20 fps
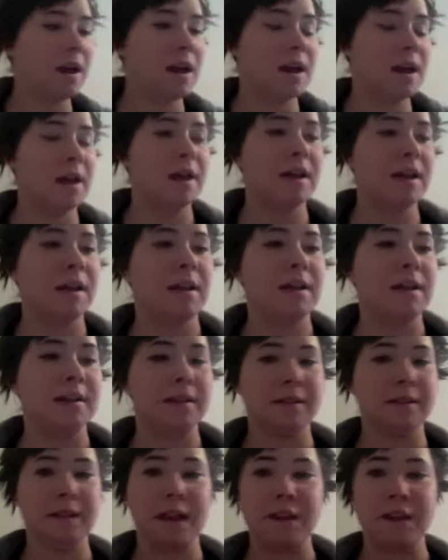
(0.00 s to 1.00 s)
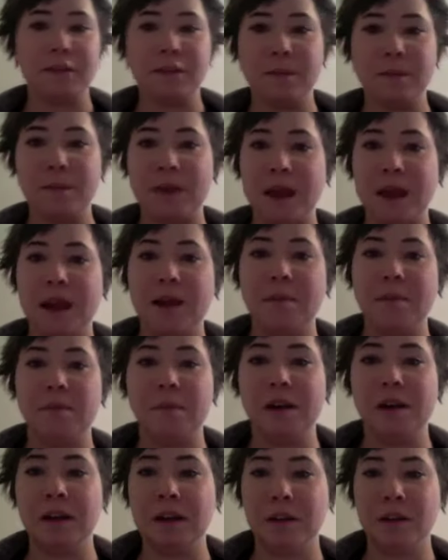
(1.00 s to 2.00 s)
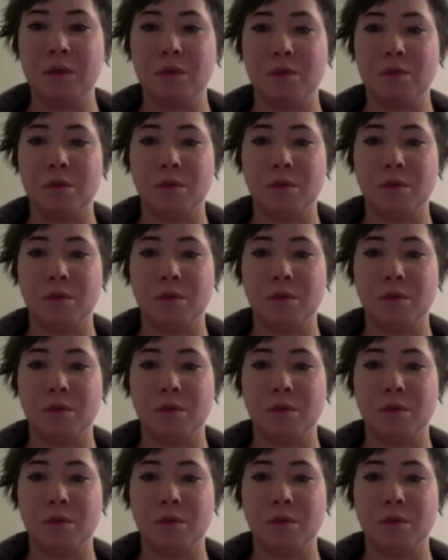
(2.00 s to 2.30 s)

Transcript: Aside from that, my goal